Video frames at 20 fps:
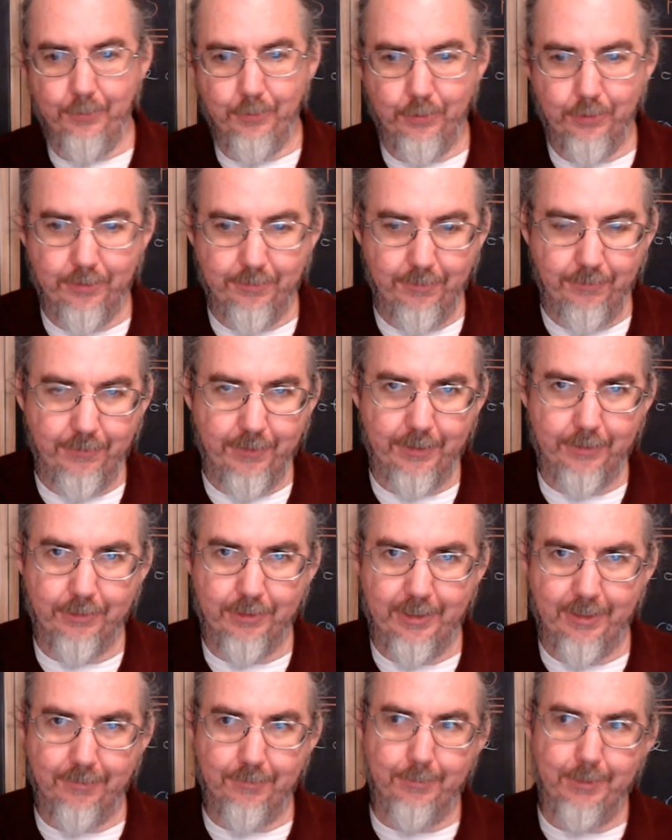role of the federal
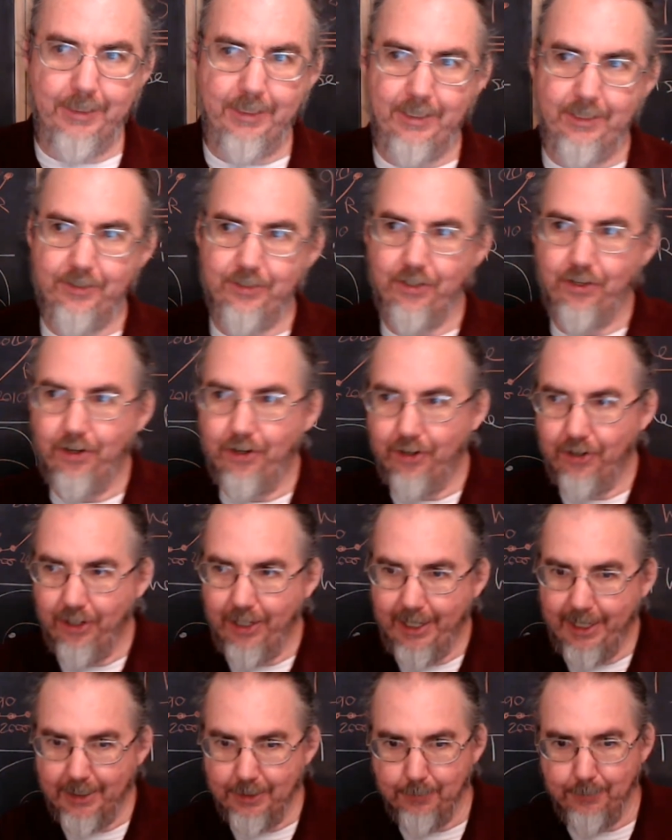government into
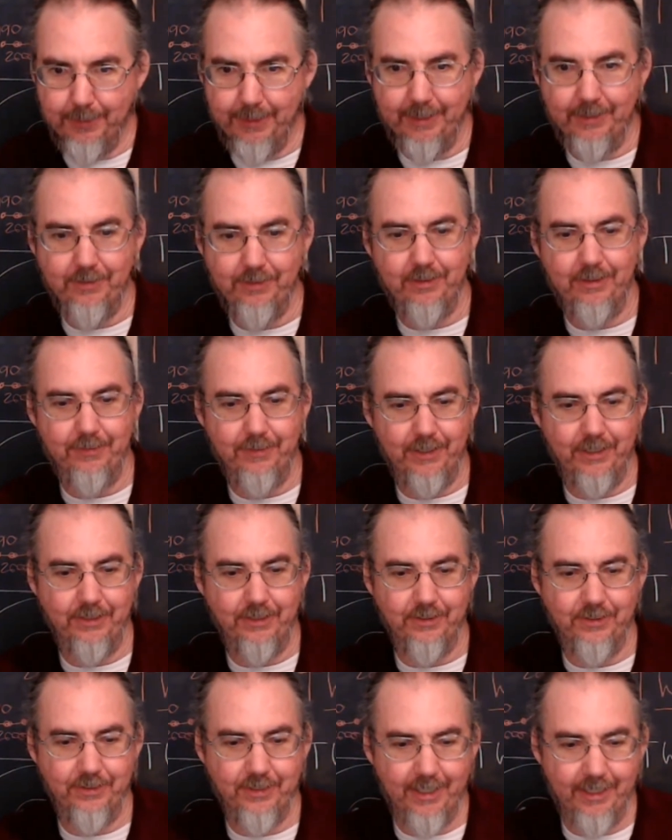all aspects of our
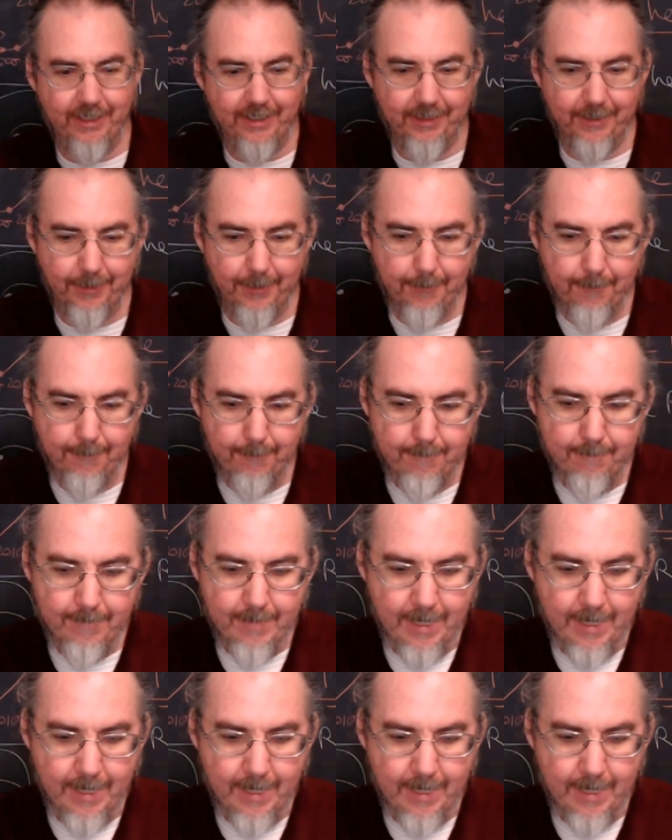society.